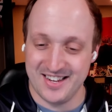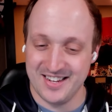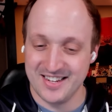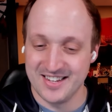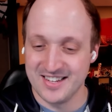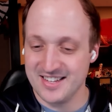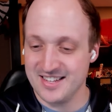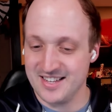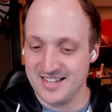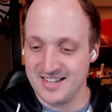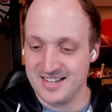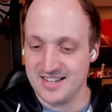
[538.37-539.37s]

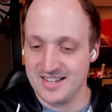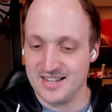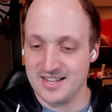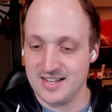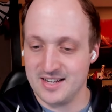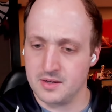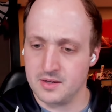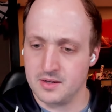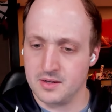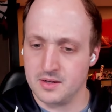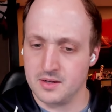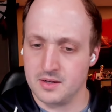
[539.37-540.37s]

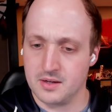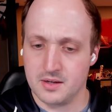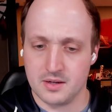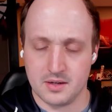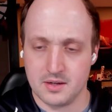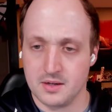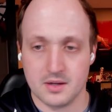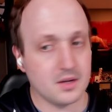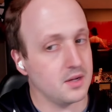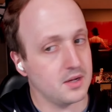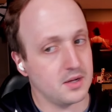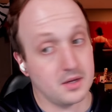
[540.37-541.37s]

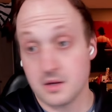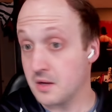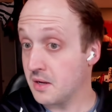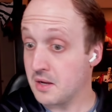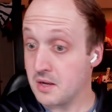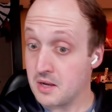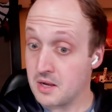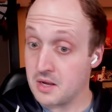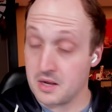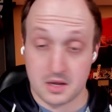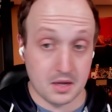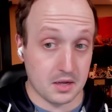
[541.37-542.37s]

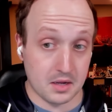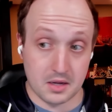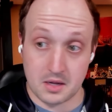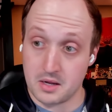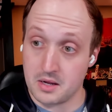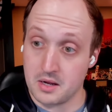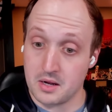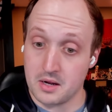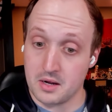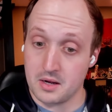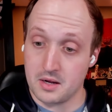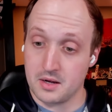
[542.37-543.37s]

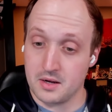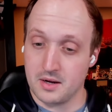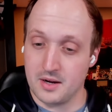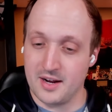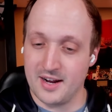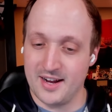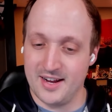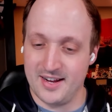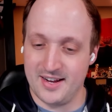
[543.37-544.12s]
No one is speaking in this clip.